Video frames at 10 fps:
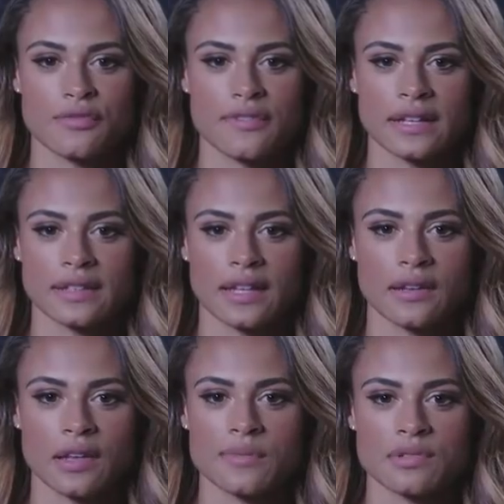the fact that
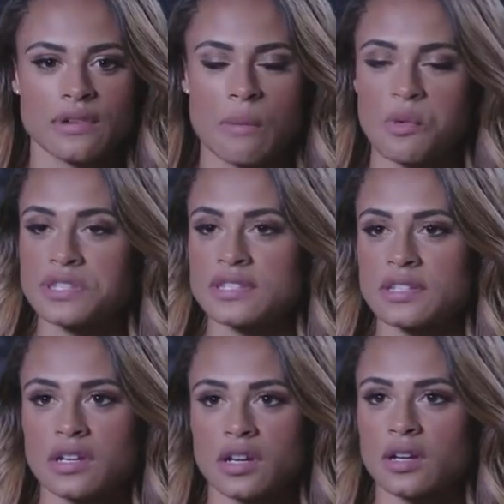it comes around once a
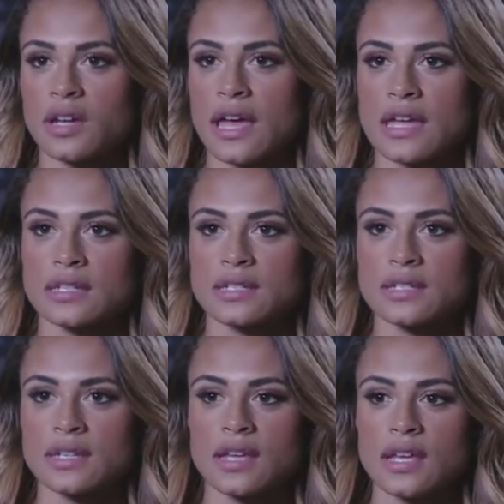year
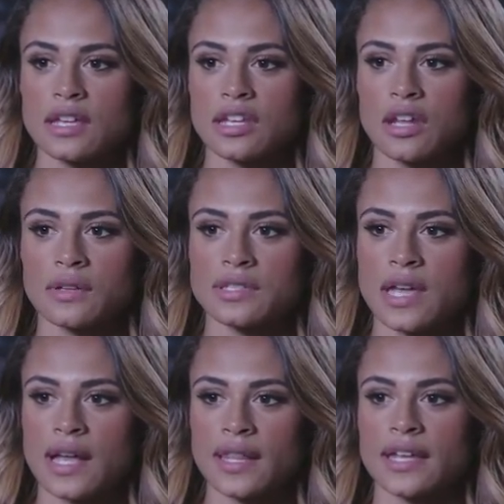and, you know, it's
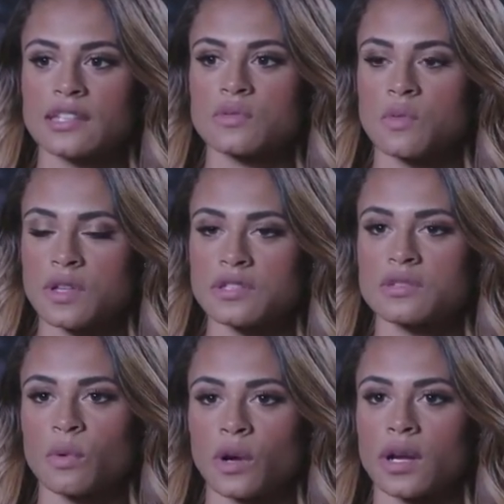not like it's one
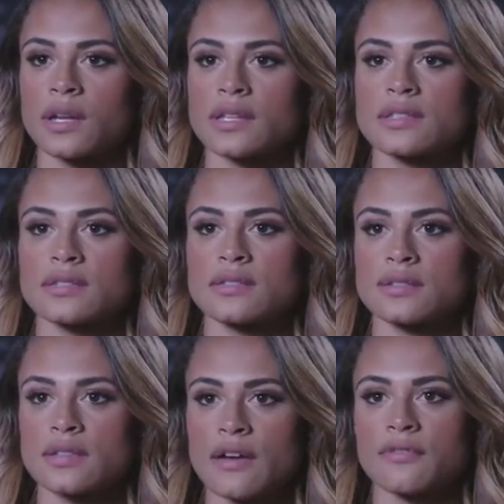sport,
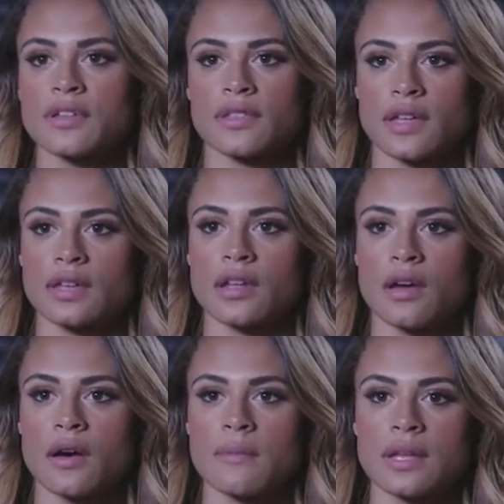it's everything, you
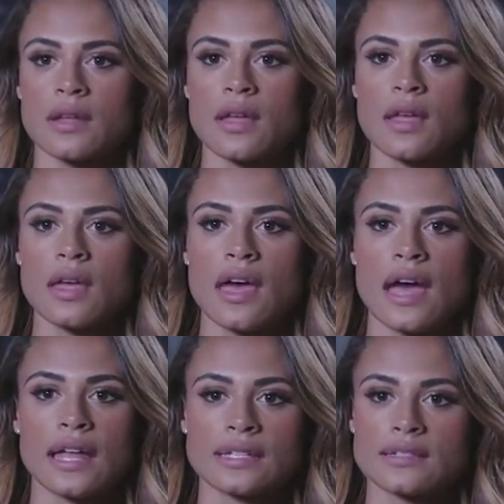know, I mean,
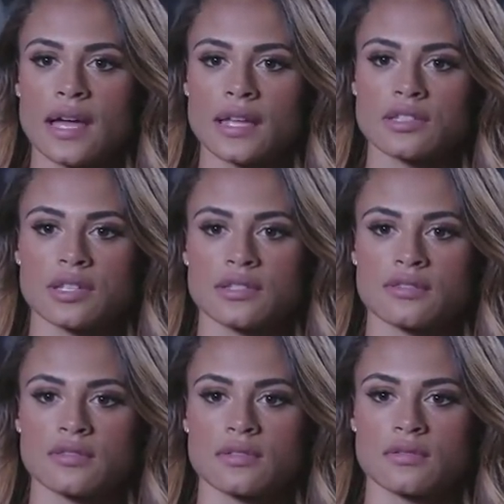and it's not just